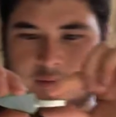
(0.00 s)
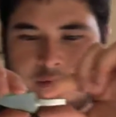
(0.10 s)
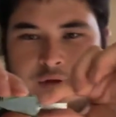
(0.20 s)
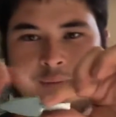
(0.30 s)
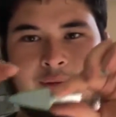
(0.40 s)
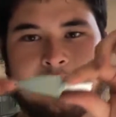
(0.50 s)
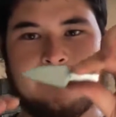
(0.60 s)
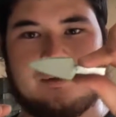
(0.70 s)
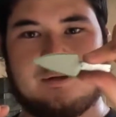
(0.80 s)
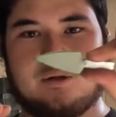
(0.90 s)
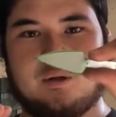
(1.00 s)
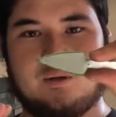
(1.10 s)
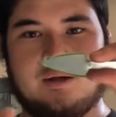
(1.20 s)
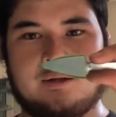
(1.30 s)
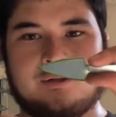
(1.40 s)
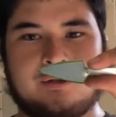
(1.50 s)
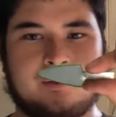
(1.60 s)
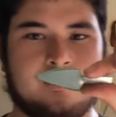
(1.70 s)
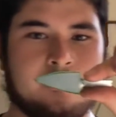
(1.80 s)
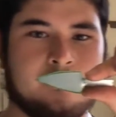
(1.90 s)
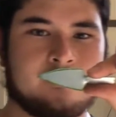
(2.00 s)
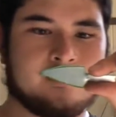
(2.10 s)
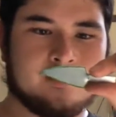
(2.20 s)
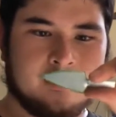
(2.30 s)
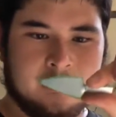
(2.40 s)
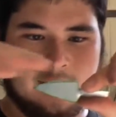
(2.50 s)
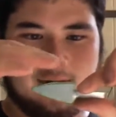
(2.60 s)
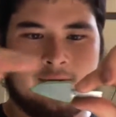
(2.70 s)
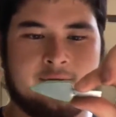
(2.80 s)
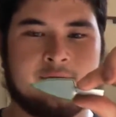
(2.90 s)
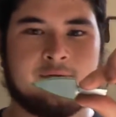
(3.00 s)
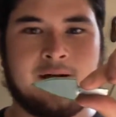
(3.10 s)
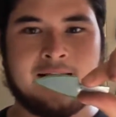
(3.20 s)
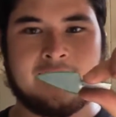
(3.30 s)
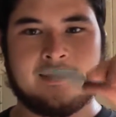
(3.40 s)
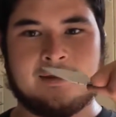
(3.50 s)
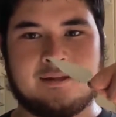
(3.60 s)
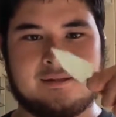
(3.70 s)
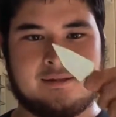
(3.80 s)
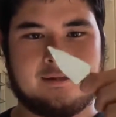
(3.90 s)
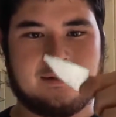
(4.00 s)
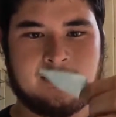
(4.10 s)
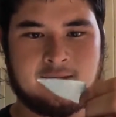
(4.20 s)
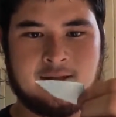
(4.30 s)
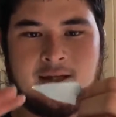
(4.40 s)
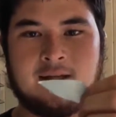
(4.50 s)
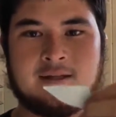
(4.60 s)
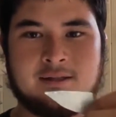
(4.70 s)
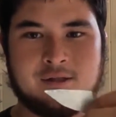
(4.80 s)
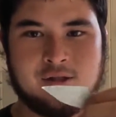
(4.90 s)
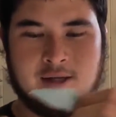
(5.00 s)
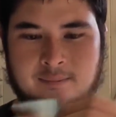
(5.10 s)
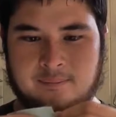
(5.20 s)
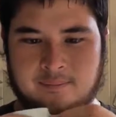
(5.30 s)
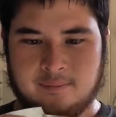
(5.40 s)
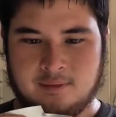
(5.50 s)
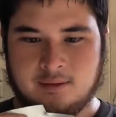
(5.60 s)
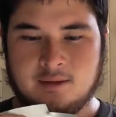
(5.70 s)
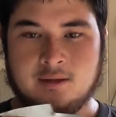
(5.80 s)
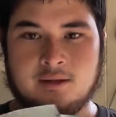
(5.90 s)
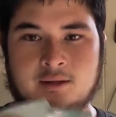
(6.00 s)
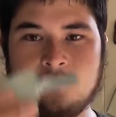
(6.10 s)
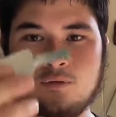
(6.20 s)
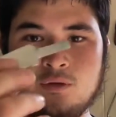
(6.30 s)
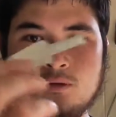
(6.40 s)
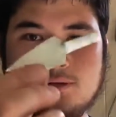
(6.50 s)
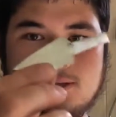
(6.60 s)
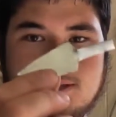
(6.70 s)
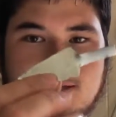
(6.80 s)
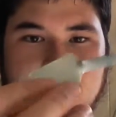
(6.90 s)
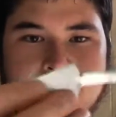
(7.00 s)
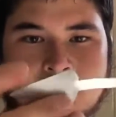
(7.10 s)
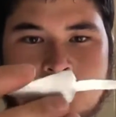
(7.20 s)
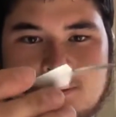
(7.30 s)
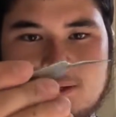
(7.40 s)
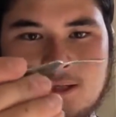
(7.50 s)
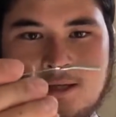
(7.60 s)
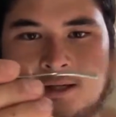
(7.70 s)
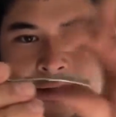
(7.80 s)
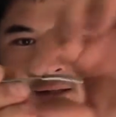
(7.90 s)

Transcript: you should be able to go on to filing this and getting it to shape. If you use the tin snips like I